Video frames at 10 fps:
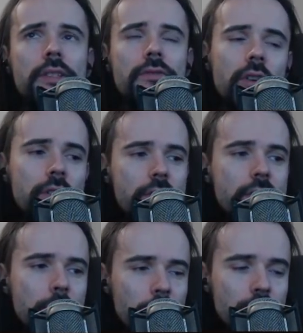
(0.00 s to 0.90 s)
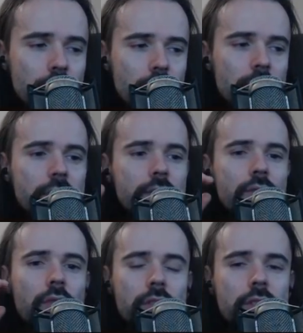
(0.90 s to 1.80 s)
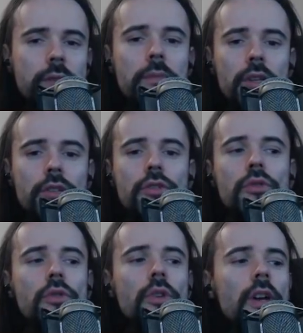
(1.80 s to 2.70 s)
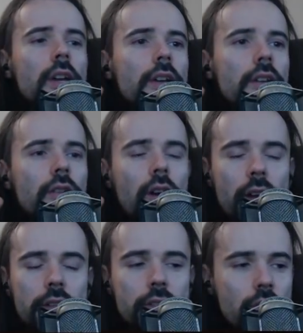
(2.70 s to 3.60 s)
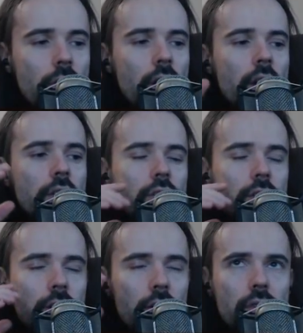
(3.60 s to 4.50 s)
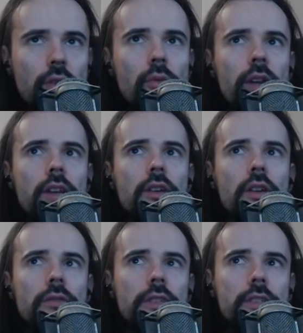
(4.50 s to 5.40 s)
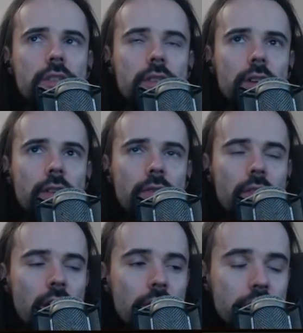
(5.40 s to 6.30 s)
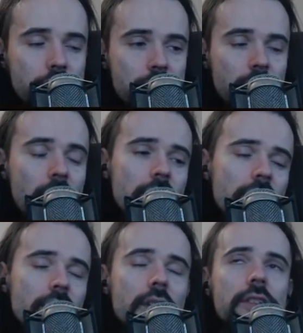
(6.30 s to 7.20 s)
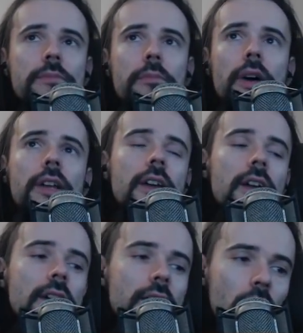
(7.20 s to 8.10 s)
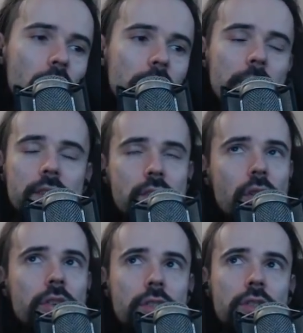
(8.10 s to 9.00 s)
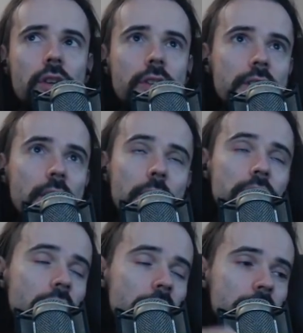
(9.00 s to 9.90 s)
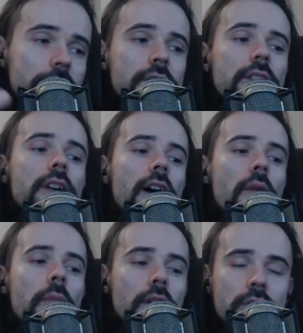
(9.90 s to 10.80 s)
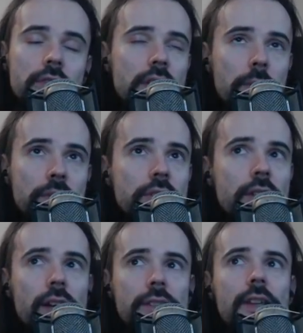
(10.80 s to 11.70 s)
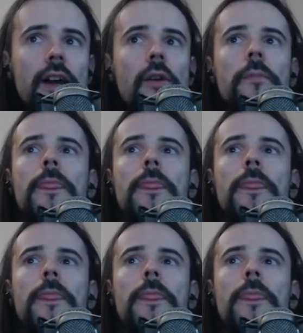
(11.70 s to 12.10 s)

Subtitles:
It's very similar to this. It's very similar to, you know, ice crash, earthquake, and all this other things. But I want to mess around Tectonic Slam and just see how much of a damage it does now.